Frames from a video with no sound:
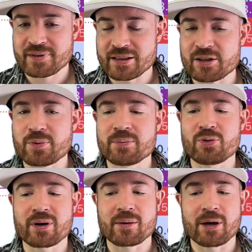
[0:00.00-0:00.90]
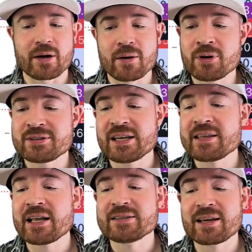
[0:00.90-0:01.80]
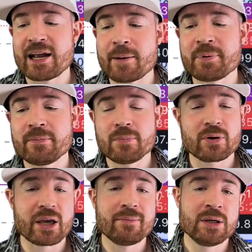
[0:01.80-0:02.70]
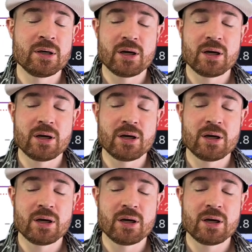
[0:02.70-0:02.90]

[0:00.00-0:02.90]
And that's what I'm talking about. Now, I'm not saying that's going to happen, okay?